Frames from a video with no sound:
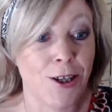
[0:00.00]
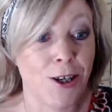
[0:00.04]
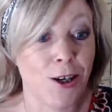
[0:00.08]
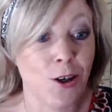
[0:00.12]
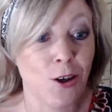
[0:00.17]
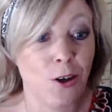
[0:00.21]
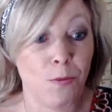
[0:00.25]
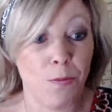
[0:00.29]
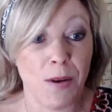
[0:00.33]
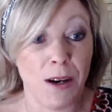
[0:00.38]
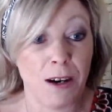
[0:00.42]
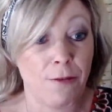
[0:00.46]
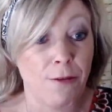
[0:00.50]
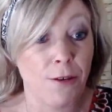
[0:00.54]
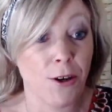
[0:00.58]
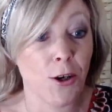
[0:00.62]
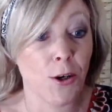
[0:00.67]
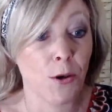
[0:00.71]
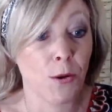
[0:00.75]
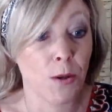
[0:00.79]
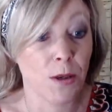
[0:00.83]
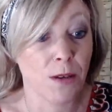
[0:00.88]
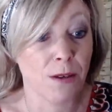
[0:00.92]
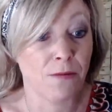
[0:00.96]
It could be a
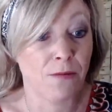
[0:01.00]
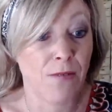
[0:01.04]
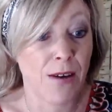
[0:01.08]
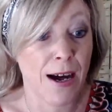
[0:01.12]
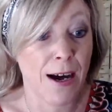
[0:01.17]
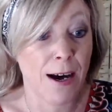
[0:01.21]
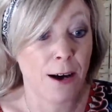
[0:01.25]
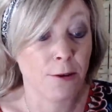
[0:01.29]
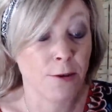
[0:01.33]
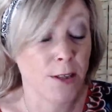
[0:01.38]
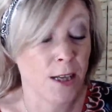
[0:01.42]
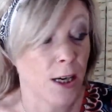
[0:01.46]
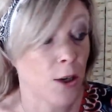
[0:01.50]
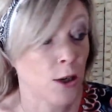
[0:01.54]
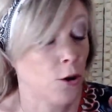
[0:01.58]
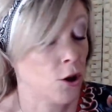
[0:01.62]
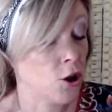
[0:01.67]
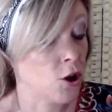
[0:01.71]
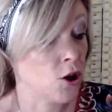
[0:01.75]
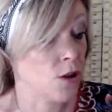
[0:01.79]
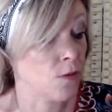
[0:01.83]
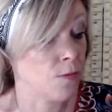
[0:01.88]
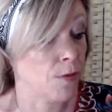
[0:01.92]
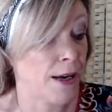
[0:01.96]
renewal of vows. It
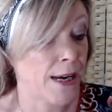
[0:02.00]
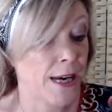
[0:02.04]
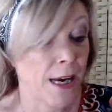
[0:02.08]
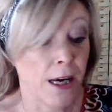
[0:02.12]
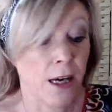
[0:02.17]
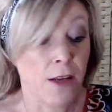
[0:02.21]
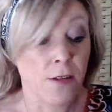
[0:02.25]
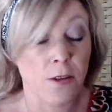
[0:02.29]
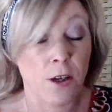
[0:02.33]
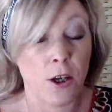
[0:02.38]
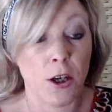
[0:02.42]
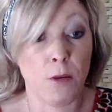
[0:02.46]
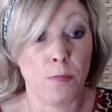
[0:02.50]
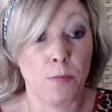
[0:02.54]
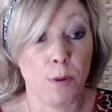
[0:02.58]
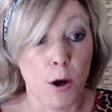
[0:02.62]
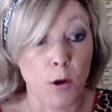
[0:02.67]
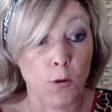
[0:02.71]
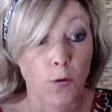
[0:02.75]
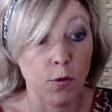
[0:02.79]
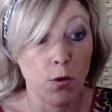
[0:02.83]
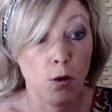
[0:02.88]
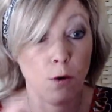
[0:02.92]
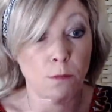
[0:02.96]
could just be that you
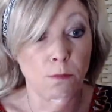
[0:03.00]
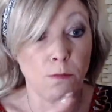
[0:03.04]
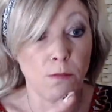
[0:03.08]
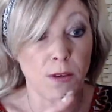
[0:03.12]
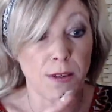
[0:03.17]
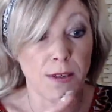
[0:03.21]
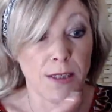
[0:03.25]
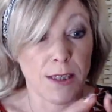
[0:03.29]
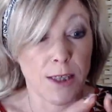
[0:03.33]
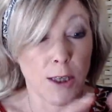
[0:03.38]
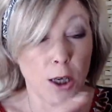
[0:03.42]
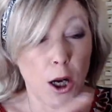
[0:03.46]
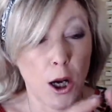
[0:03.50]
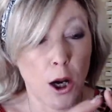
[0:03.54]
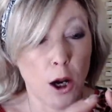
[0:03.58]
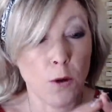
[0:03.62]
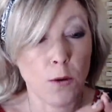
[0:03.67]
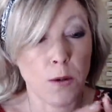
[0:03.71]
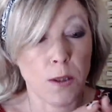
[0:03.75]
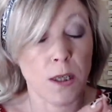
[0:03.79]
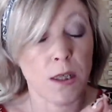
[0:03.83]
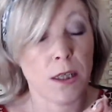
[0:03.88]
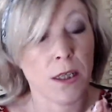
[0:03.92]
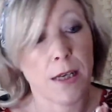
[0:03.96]
both come
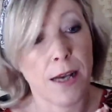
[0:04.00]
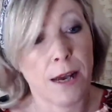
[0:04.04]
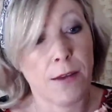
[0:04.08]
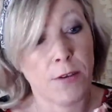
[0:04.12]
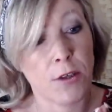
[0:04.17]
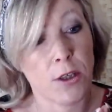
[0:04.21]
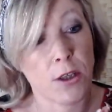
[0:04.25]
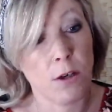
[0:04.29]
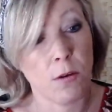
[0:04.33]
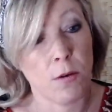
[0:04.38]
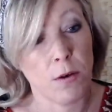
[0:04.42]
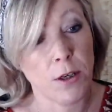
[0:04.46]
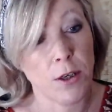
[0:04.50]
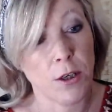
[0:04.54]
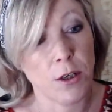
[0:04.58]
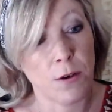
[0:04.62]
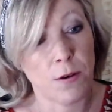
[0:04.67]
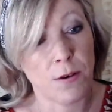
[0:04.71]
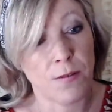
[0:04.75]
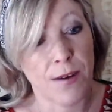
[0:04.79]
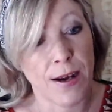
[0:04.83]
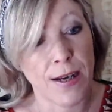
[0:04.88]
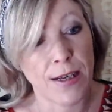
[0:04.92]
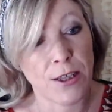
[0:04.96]
closer together to go on a new
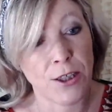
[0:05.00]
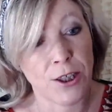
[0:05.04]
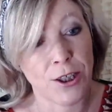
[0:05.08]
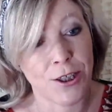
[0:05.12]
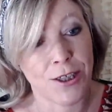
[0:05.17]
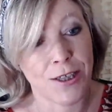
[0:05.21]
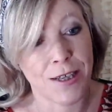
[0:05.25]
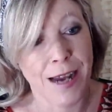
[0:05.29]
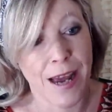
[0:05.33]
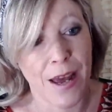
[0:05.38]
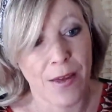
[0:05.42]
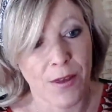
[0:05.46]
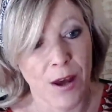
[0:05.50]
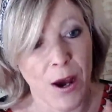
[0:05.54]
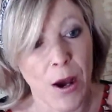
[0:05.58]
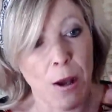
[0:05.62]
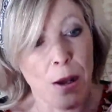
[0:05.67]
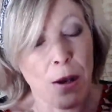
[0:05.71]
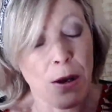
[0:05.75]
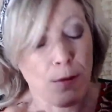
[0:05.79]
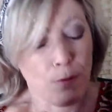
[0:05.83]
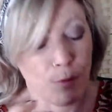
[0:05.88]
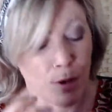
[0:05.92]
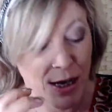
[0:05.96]
adventure together.
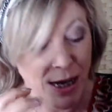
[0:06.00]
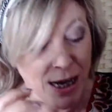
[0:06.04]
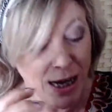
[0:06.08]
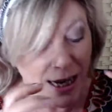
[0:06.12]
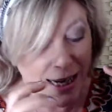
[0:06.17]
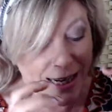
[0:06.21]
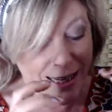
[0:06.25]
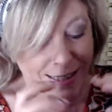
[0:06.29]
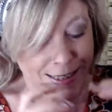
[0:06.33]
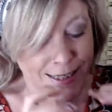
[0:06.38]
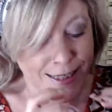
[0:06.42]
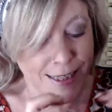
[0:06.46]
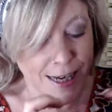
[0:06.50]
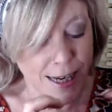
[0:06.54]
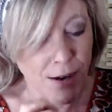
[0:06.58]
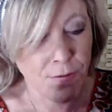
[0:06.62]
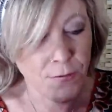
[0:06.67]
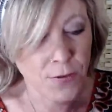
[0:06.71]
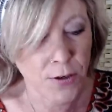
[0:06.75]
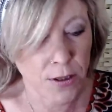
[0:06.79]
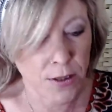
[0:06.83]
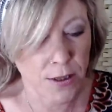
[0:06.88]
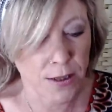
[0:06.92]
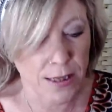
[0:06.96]
But it's
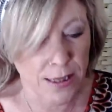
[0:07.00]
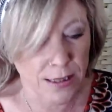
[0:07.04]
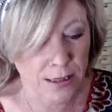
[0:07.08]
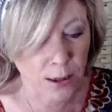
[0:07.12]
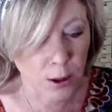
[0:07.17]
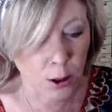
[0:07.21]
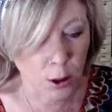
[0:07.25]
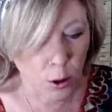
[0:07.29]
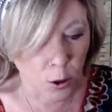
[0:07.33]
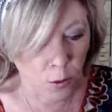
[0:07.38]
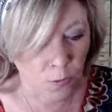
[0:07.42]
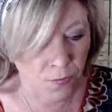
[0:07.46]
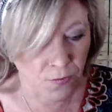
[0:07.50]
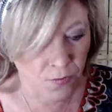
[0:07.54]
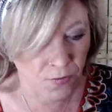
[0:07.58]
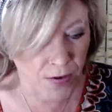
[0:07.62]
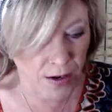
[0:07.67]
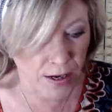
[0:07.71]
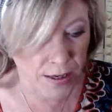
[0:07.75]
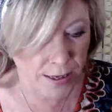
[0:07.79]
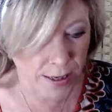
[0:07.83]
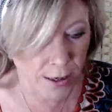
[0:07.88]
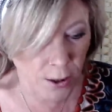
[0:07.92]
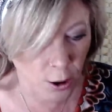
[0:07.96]
definitely this love
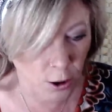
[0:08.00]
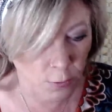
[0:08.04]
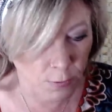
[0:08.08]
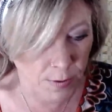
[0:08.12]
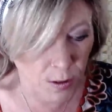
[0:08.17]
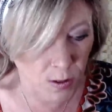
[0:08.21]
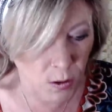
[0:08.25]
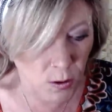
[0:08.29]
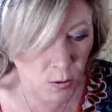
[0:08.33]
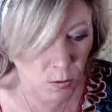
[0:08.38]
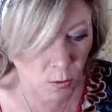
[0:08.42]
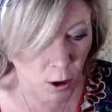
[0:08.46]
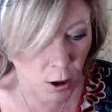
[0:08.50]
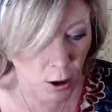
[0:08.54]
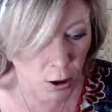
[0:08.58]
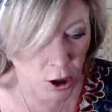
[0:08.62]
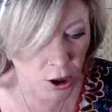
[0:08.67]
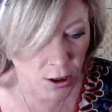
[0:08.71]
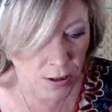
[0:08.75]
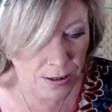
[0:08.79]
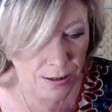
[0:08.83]
feeling coming towards you.